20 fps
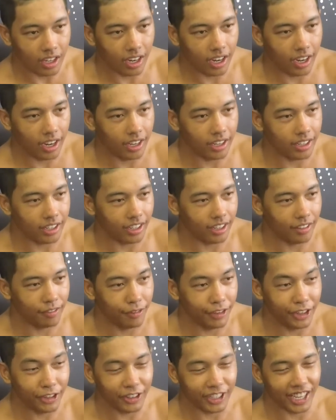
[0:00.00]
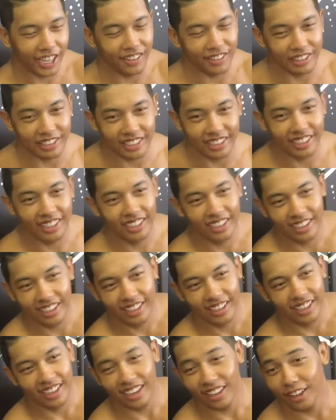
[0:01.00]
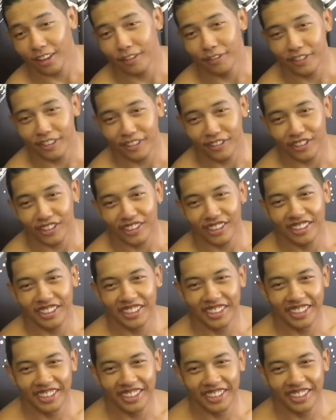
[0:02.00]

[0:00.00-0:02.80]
and video games. I love FIFA.